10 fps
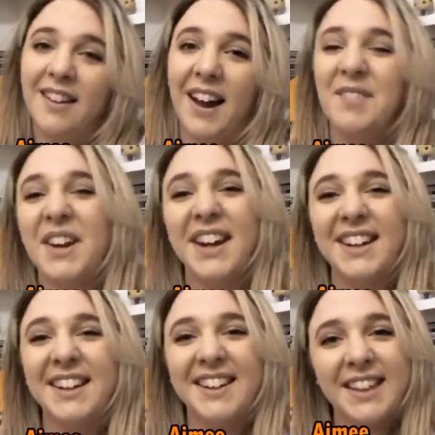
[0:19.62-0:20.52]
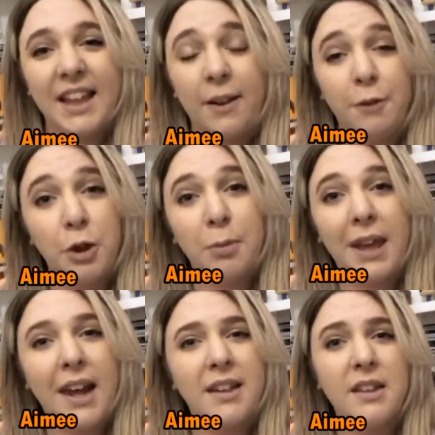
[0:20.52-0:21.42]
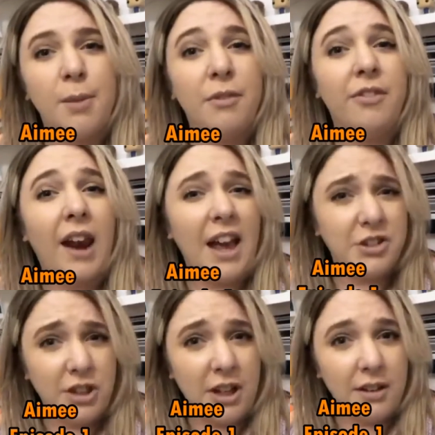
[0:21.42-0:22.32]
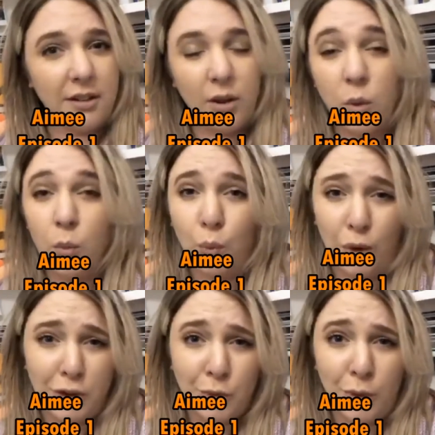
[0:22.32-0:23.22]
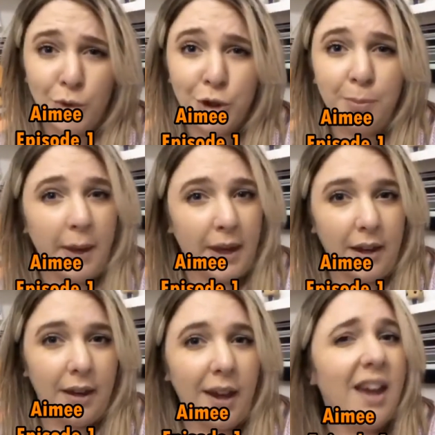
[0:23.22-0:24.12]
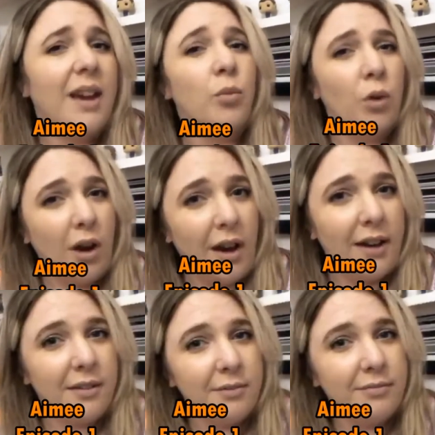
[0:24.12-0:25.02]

Hi, Mike. If you could be any type of lashing, which one would you be and why?